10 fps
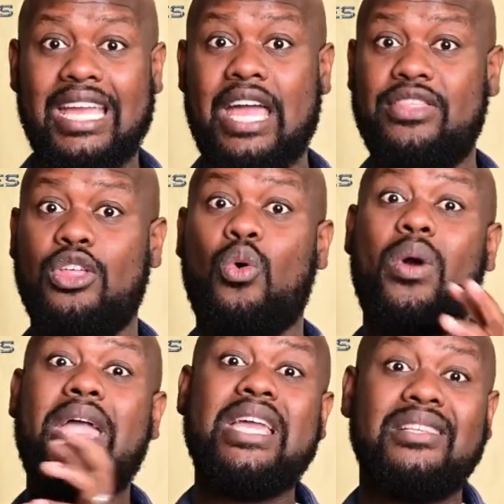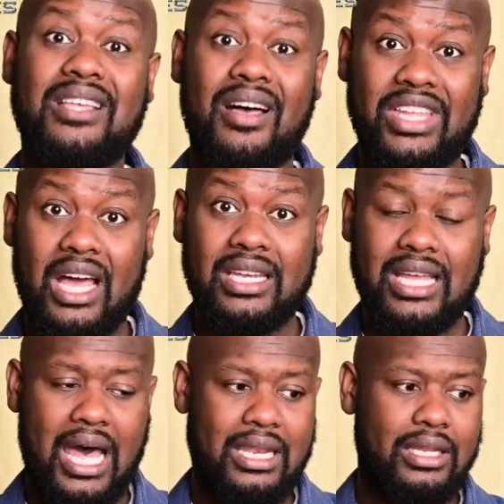and the ways of the
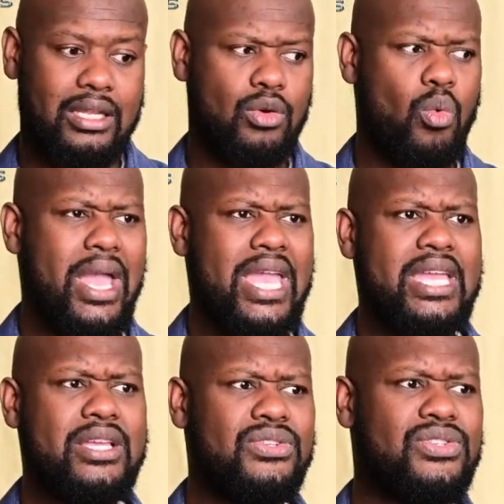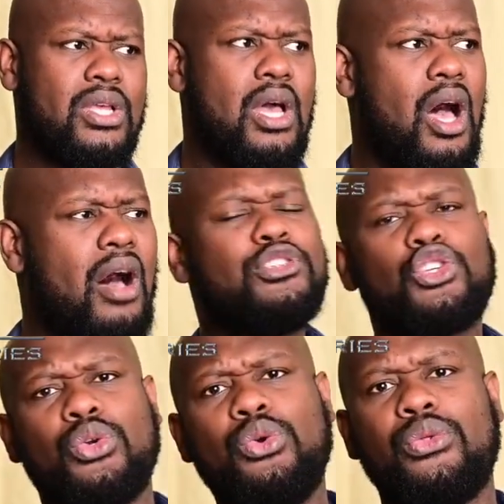ungodly, the ways of
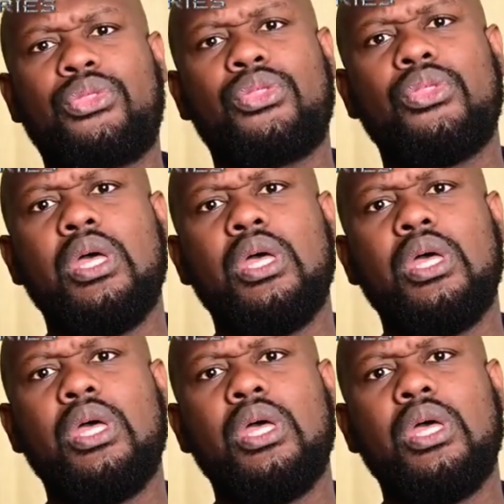truth,